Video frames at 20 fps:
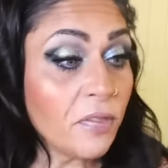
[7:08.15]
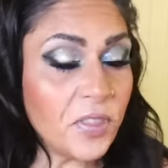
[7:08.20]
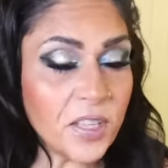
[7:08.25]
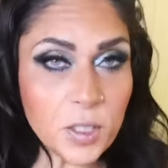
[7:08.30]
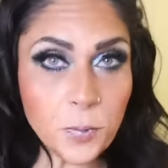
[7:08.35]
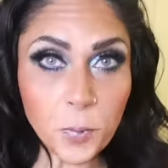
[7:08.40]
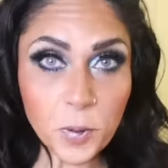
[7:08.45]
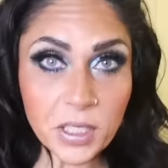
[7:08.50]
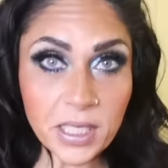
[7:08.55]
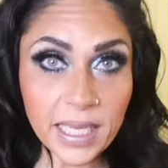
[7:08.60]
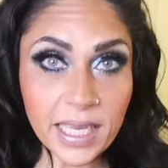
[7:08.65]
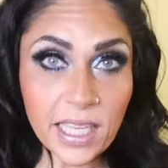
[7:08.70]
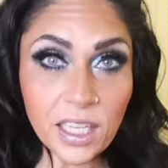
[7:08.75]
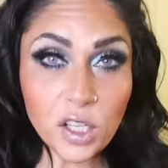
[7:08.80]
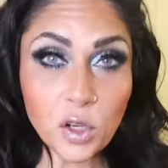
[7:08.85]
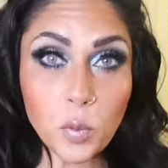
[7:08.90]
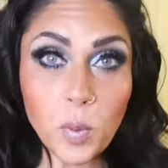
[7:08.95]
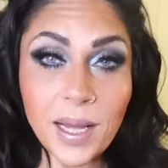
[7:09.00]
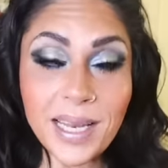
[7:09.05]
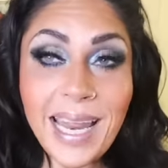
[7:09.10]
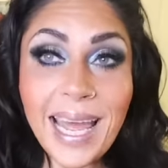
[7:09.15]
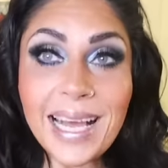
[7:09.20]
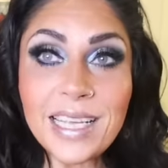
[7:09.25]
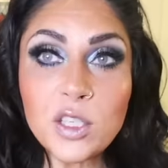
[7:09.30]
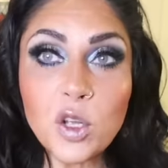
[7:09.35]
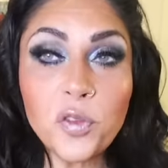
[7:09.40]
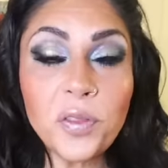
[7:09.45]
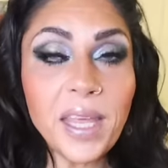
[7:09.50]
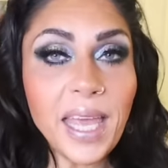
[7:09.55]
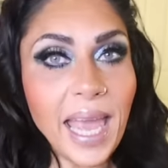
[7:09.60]
This particular one
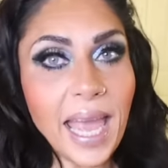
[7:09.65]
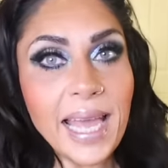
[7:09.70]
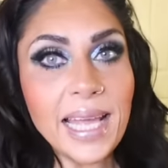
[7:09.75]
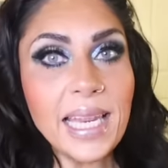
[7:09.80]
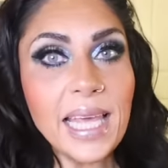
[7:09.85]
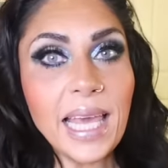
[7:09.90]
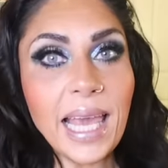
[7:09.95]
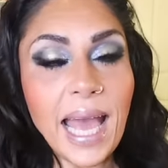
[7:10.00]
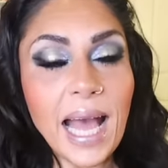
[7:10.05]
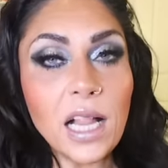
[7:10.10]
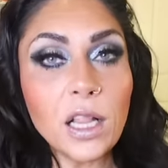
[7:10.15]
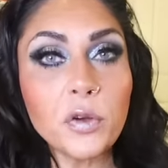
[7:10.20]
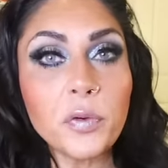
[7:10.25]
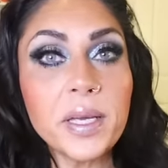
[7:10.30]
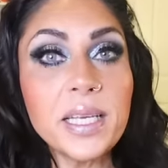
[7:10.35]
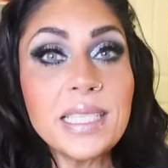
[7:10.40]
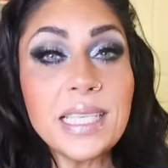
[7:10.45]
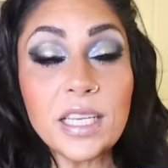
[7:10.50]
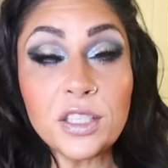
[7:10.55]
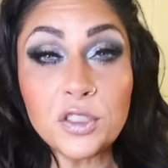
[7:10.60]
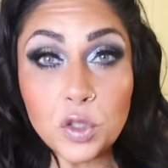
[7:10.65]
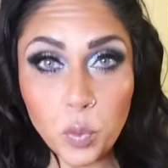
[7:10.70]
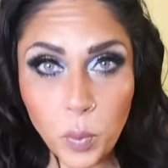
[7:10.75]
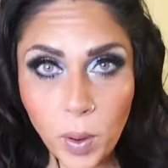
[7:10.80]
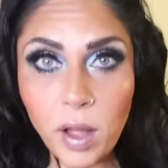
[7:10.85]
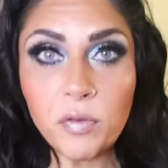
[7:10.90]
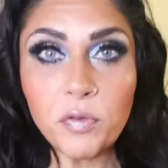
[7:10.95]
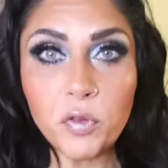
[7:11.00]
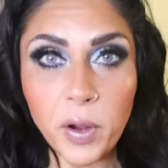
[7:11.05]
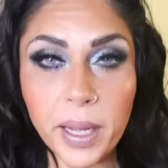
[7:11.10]
has only 80 calories and
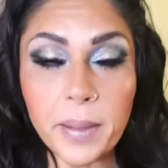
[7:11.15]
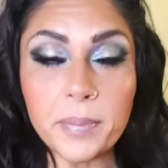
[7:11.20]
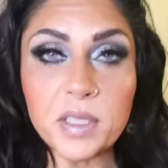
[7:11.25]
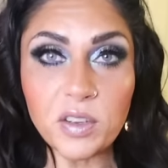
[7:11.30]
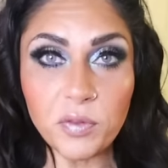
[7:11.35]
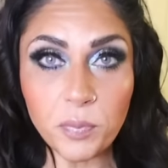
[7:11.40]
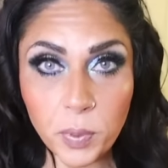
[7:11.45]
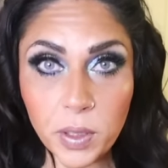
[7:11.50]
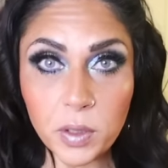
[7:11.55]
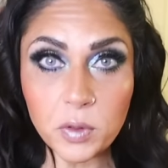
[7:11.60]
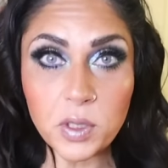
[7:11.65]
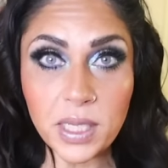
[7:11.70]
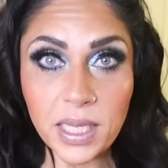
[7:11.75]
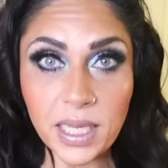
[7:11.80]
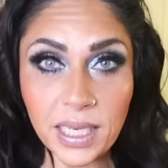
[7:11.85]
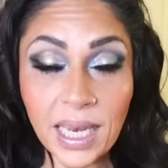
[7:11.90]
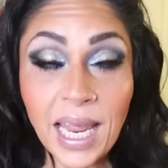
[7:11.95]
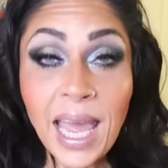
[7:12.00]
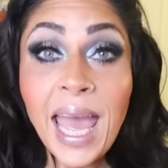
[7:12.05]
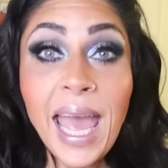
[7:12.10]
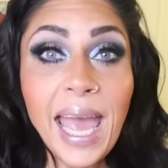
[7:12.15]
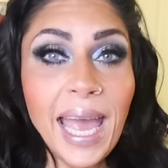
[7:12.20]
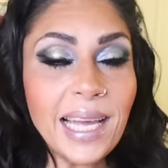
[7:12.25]
12 grams of protein.